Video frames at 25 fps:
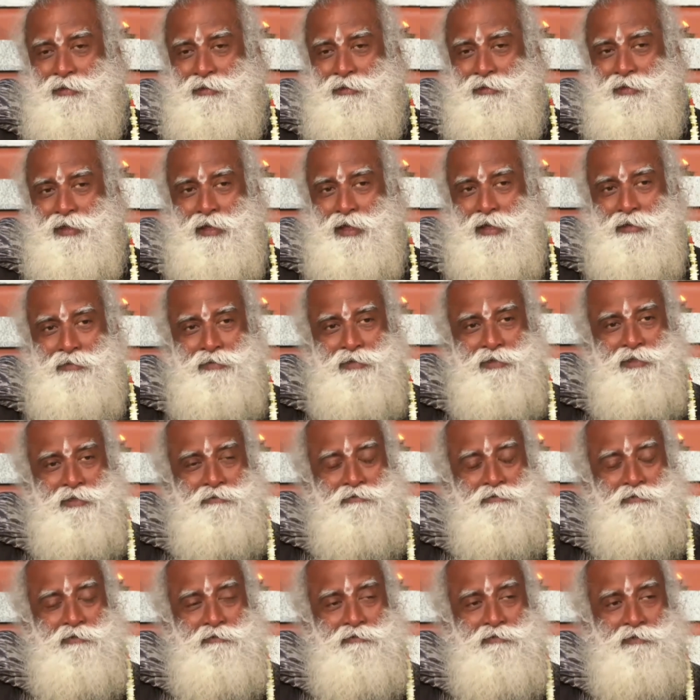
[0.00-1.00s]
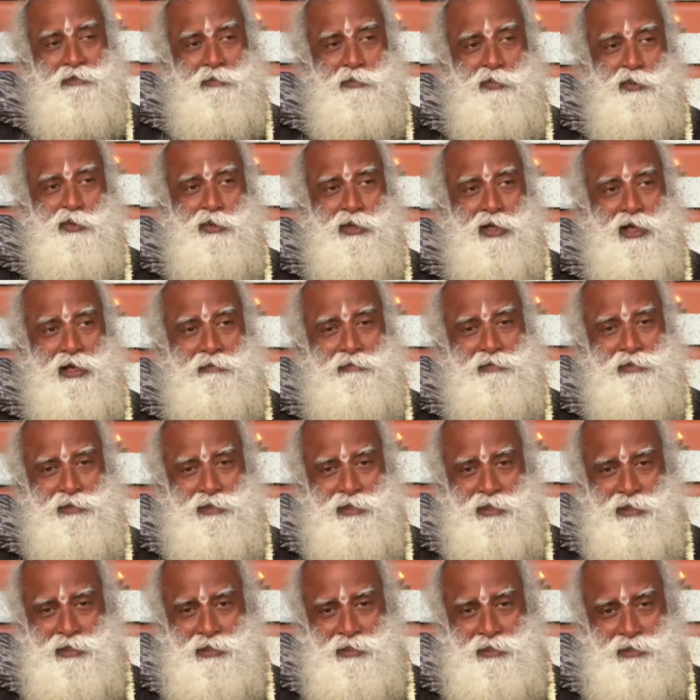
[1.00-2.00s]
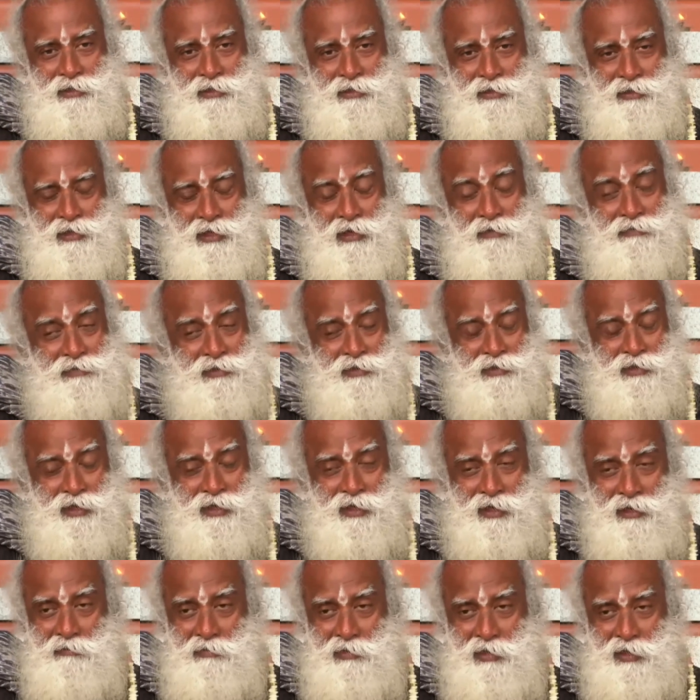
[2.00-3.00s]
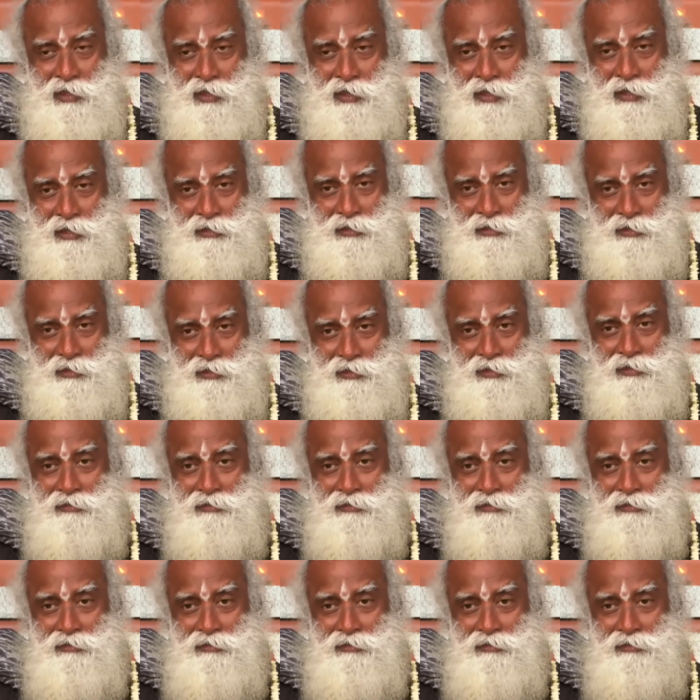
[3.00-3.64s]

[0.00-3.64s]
That was the 5th book I was reading. After that, I never read anything.